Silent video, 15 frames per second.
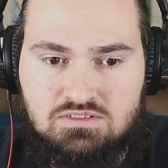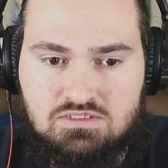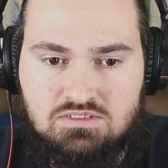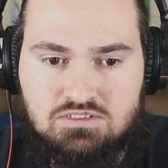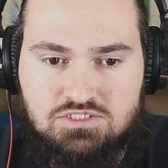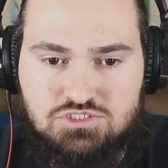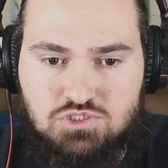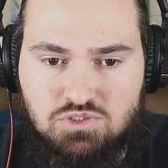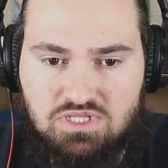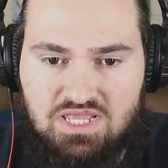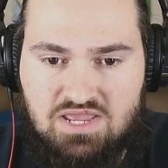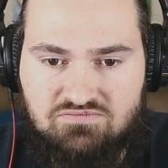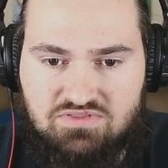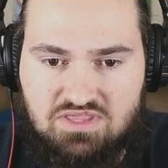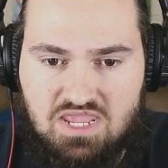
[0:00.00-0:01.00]
Shortly
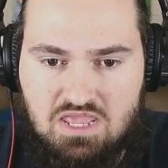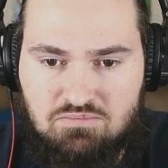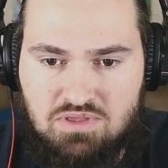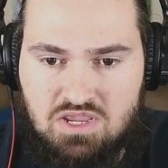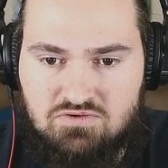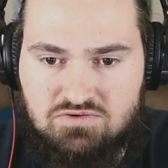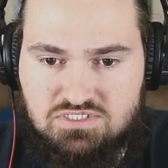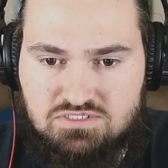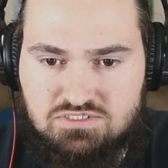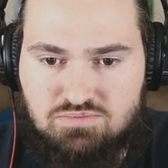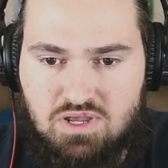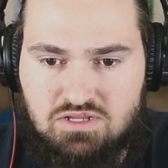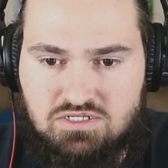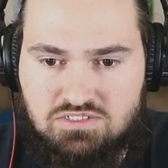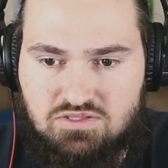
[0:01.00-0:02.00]
after the campaign
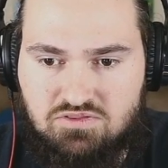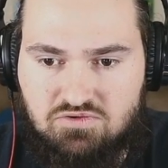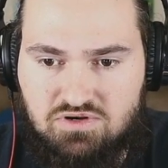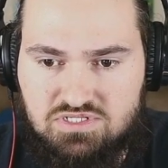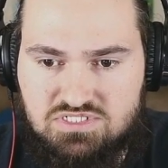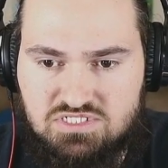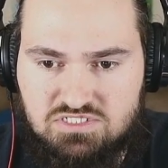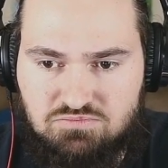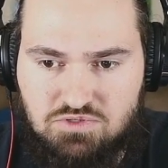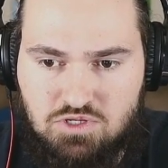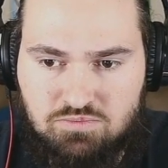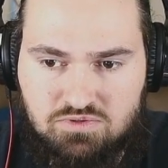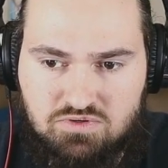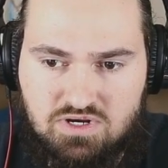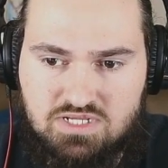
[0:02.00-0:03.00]
responded to the criticism,
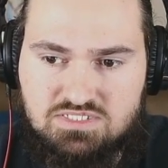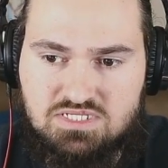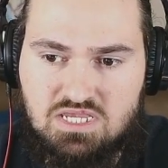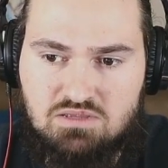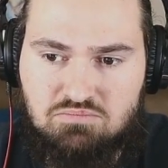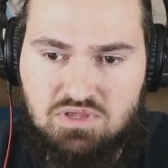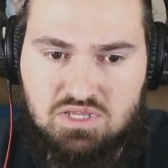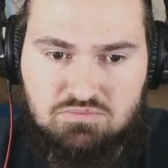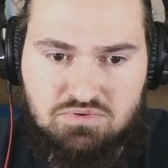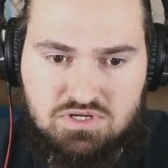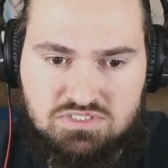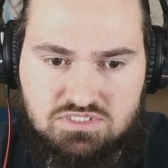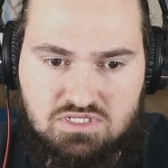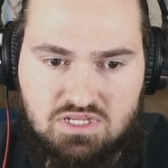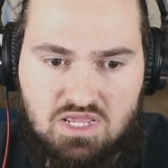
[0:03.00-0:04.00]
Human Rights Campaign
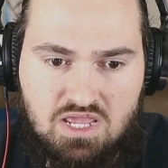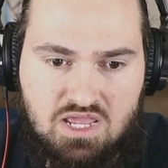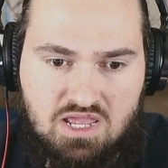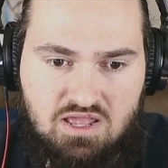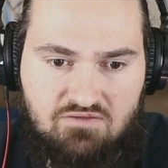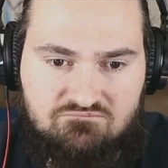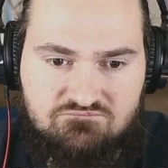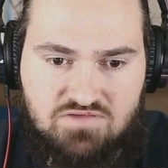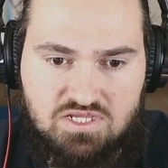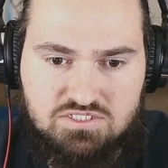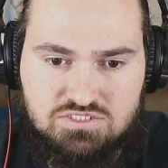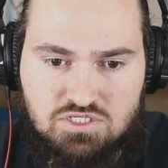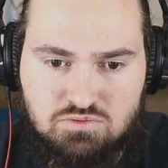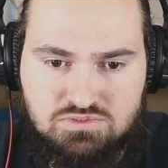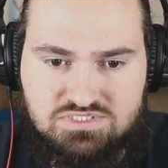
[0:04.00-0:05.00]
President
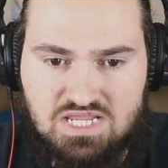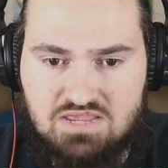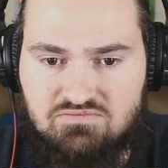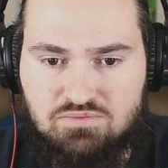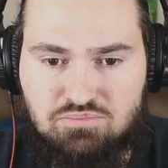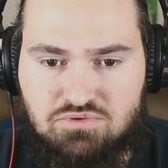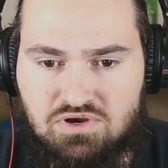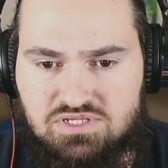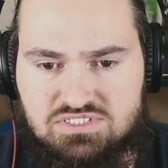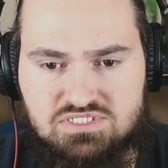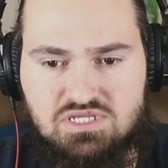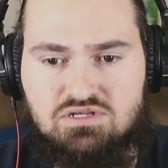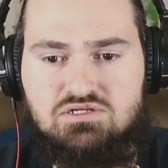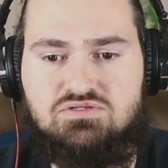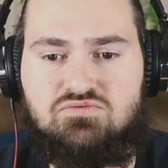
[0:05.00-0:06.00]
Alfonso David praised
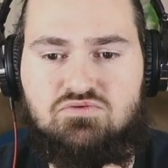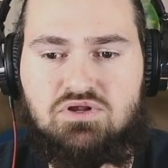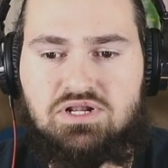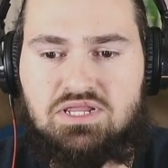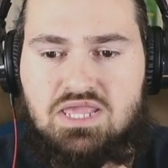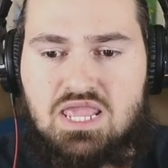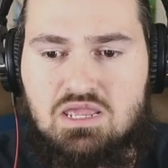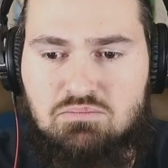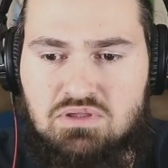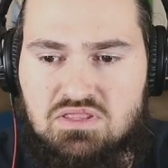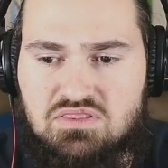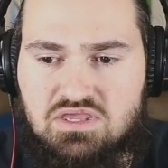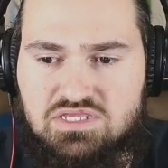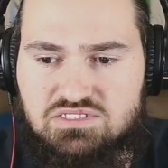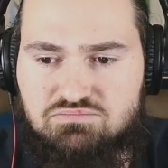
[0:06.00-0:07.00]
Sanders for running a campaign
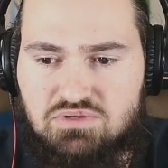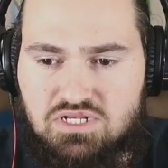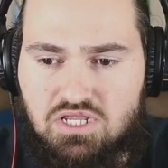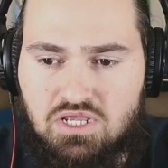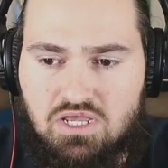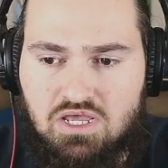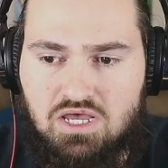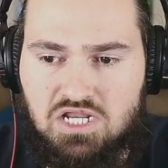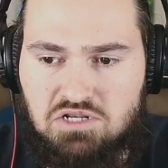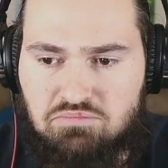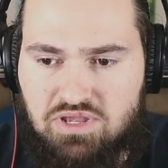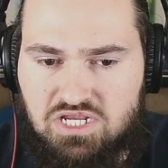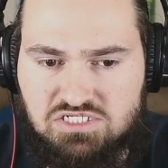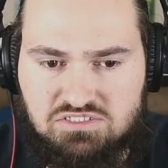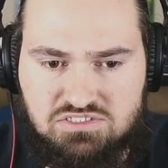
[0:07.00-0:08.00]
that has been
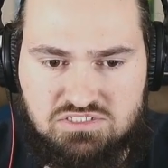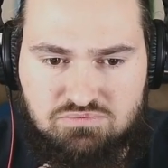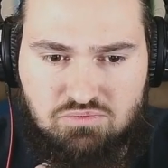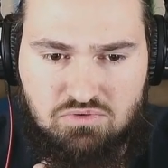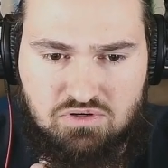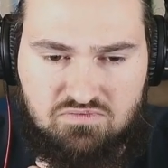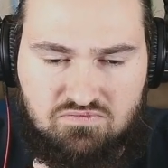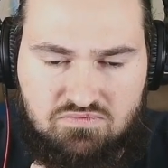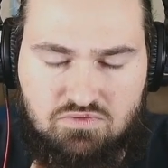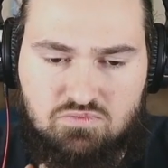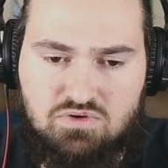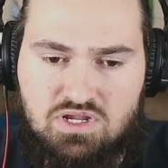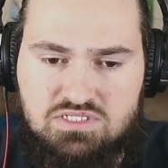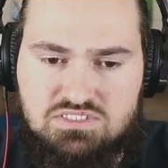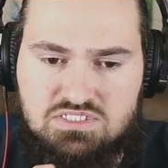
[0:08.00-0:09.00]
unabashedly supportive of the
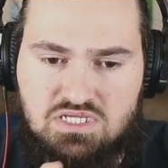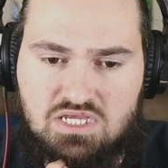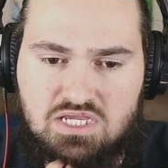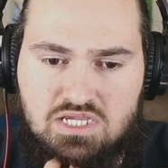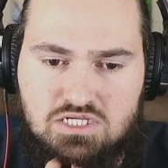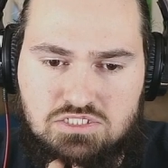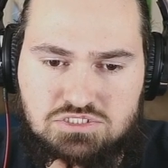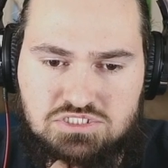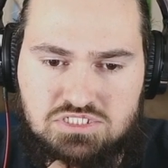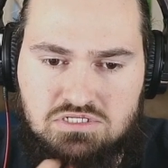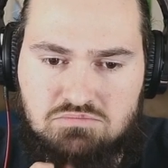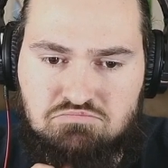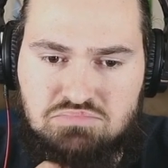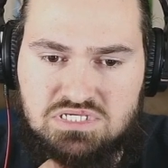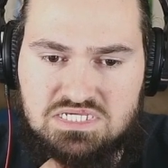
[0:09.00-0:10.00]
rights of
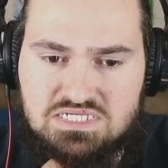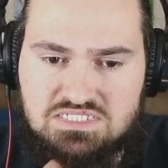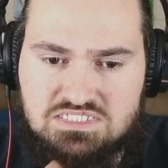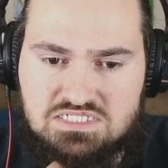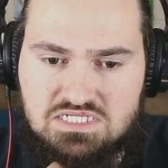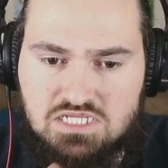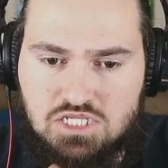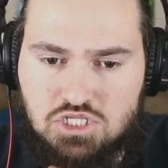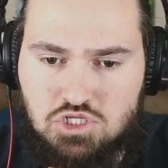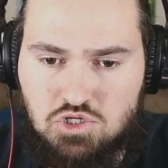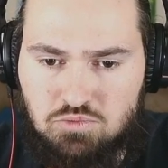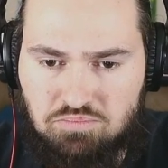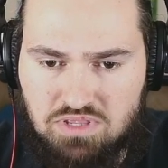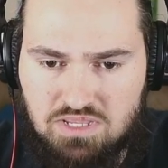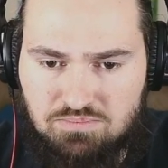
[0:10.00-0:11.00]

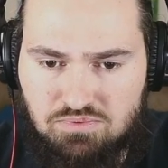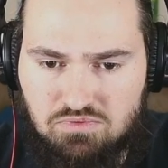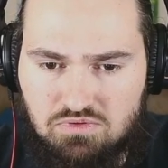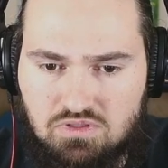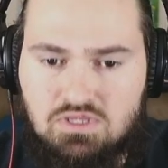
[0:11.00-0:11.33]
LGBTQ people,